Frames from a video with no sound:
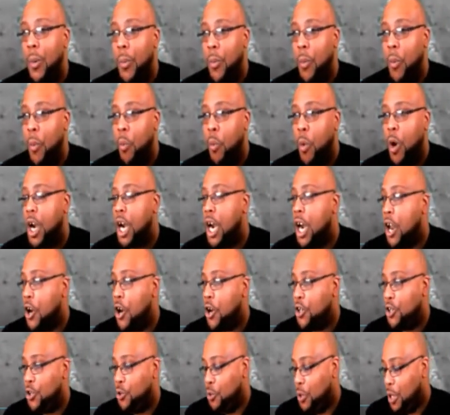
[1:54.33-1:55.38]
what
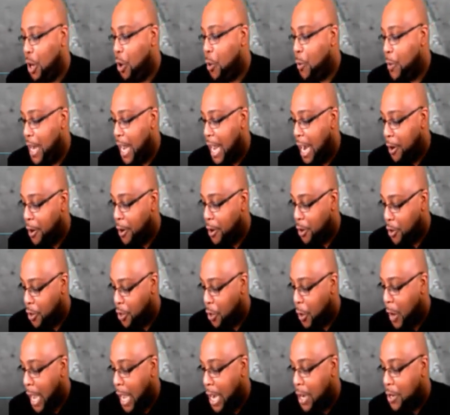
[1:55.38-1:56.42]
alerted you to go down here? You
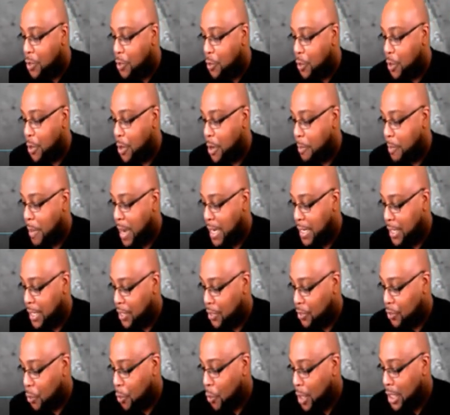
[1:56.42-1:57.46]
know, how did you hear about
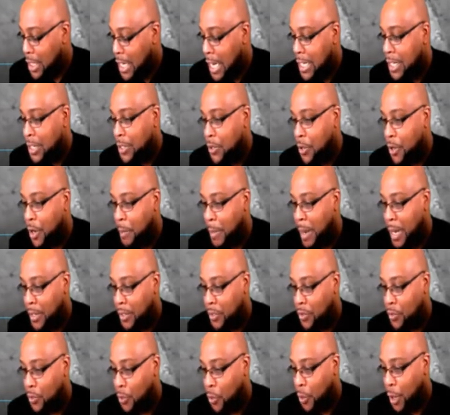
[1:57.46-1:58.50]
this story? Because I just heard about
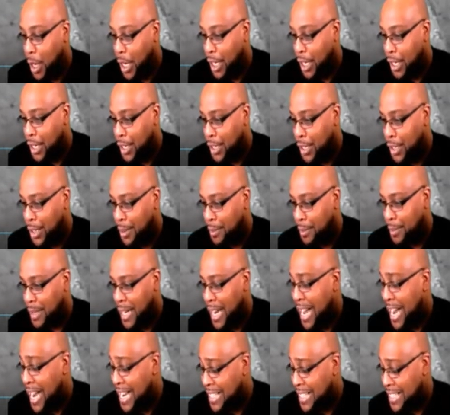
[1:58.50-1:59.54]
the story
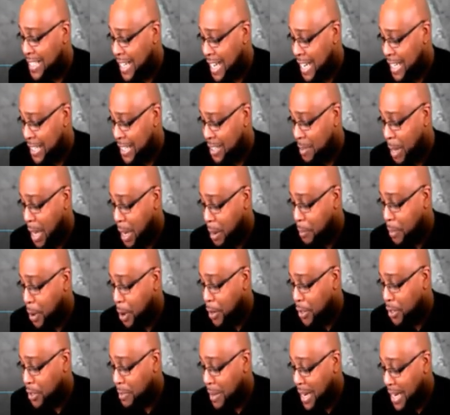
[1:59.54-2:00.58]
last night. Somebody
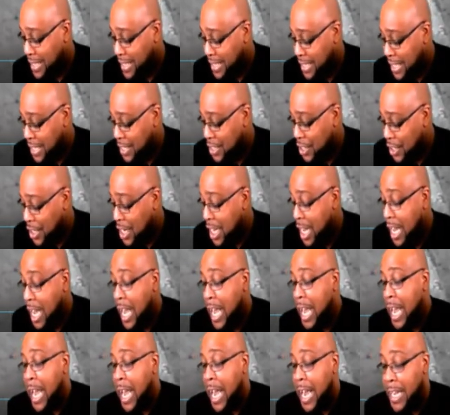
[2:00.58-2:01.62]
brought it to my attention,
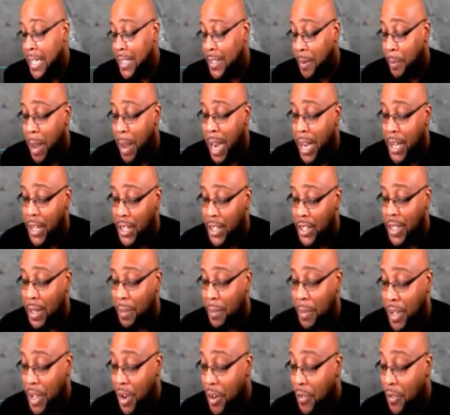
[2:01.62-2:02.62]
and somebody just sent me your